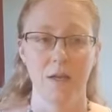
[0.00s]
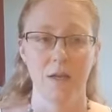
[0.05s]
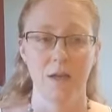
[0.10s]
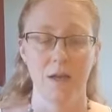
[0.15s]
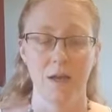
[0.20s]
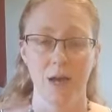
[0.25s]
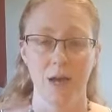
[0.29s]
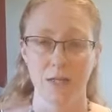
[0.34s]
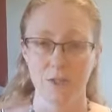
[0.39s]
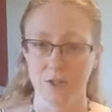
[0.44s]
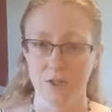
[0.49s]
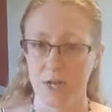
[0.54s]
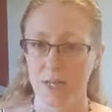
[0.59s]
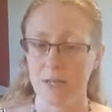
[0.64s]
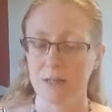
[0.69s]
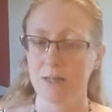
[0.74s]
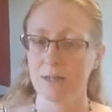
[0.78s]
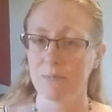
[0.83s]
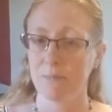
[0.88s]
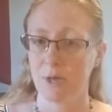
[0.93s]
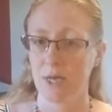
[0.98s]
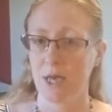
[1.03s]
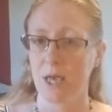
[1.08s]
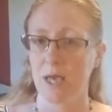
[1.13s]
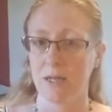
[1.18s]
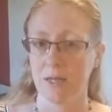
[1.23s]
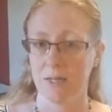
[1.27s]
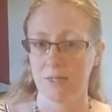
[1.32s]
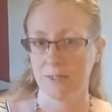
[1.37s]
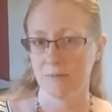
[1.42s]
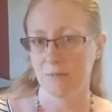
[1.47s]
I gently began
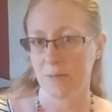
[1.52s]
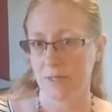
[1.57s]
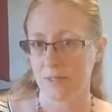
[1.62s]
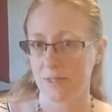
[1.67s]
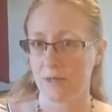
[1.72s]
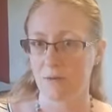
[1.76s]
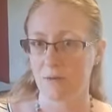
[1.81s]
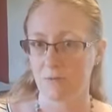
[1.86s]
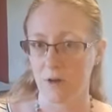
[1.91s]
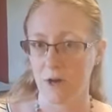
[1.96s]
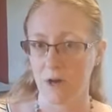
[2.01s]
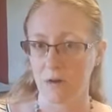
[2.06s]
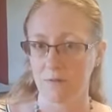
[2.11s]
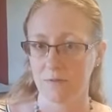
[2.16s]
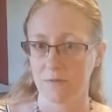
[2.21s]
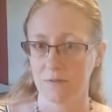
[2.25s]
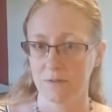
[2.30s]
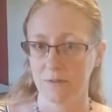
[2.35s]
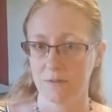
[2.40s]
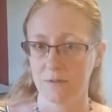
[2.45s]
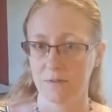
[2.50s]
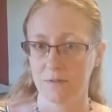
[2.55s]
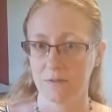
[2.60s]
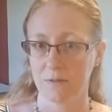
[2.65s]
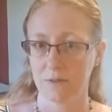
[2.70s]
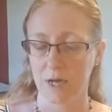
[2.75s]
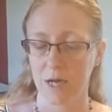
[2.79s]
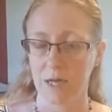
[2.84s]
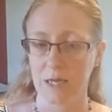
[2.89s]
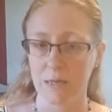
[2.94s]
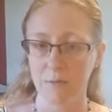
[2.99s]
easing myself off.
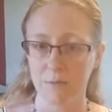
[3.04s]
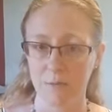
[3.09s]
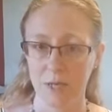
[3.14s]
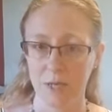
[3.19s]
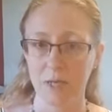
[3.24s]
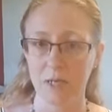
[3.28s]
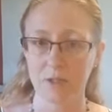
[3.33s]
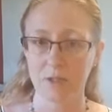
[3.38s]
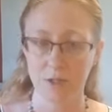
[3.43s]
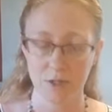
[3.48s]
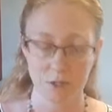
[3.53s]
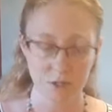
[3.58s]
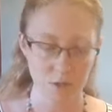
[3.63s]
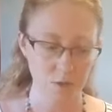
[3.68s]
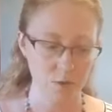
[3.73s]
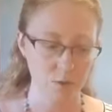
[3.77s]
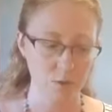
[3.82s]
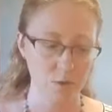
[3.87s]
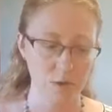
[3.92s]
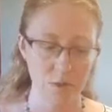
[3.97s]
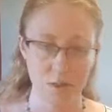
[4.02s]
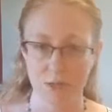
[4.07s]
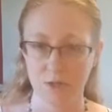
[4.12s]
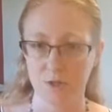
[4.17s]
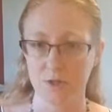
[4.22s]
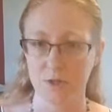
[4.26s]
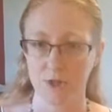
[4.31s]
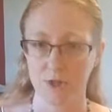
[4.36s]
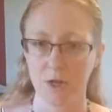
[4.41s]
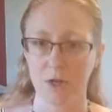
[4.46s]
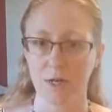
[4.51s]
I committed to this
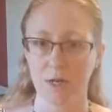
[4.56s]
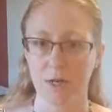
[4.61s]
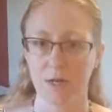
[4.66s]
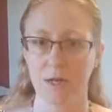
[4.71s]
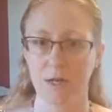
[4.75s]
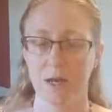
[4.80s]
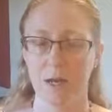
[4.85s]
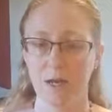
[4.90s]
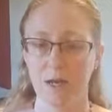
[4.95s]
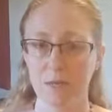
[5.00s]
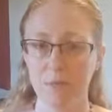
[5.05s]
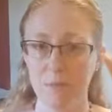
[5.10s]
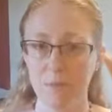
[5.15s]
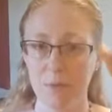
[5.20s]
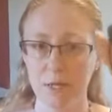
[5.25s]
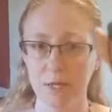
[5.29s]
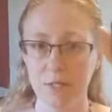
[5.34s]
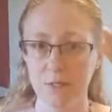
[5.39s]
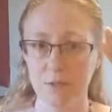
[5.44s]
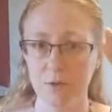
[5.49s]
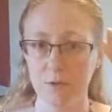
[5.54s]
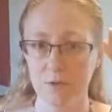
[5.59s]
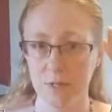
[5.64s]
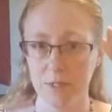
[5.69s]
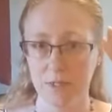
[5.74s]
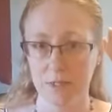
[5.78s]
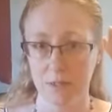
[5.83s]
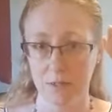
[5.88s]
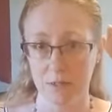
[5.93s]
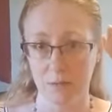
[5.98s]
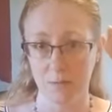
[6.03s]
journey. I committed to
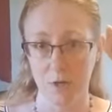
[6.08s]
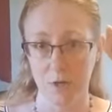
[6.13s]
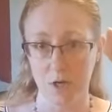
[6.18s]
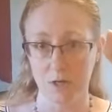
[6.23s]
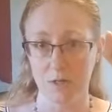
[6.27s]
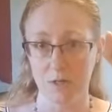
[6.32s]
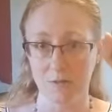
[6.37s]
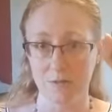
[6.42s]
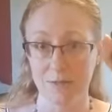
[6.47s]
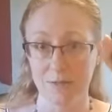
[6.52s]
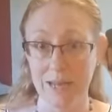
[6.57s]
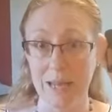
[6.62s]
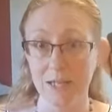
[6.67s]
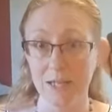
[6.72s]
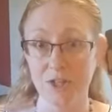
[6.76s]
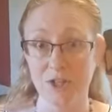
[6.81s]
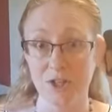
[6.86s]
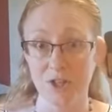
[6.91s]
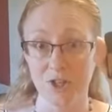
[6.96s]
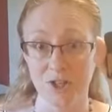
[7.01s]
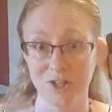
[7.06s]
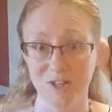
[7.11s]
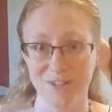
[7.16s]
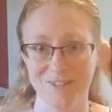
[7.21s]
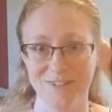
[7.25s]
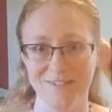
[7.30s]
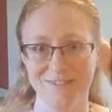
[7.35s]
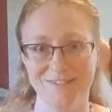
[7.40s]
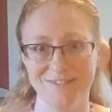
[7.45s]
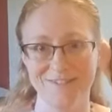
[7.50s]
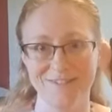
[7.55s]
these little bottles. Nature
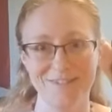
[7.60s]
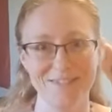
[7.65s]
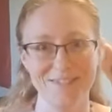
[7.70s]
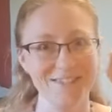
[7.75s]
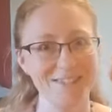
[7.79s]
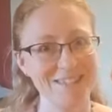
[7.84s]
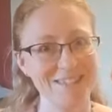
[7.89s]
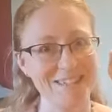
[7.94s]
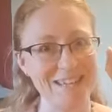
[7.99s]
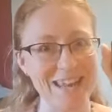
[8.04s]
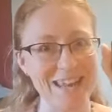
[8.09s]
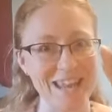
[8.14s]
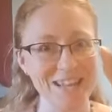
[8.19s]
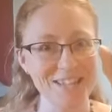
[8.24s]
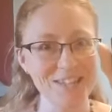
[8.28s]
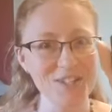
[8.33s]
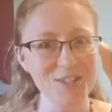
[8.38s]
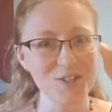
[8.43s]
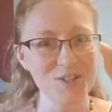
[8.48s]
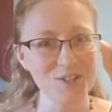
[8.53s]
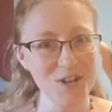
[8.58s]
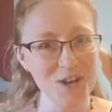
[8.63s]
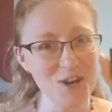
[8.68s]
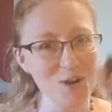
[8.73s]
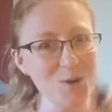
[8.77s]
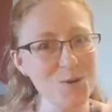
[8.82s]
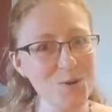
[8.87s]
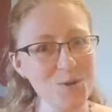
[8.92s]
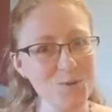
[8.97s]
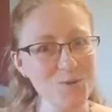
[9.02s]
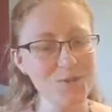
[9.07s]

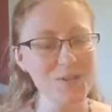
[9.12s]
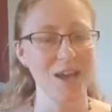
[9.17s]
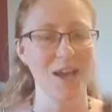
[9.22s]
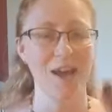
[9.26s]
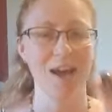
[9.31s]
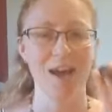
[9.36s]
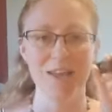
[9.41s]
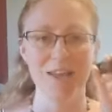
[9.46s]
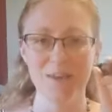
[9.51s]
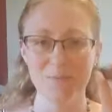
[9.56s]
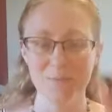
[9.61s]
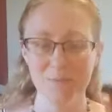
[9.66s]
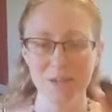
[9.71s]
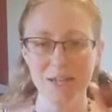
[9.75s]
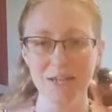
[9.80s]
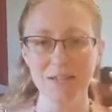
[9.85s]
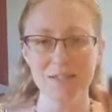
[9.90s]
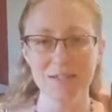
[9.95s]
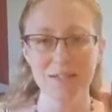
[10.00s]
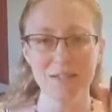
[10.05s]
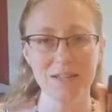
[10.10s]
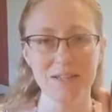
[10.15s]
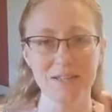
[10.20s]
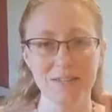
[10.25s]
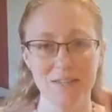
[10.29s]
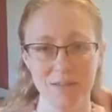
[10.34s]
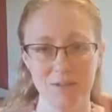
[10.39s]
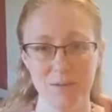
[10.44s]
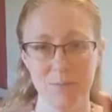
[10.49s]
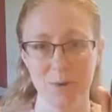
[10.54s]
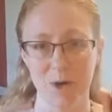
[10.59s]
knows. I committed to these
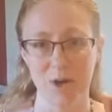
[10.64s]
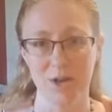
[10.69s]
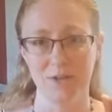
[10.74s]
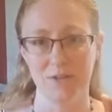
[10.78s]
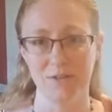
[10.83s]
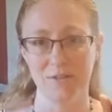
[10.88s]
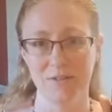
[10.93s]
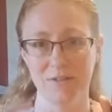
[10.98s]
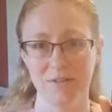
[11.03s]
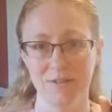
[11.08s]
little bottles.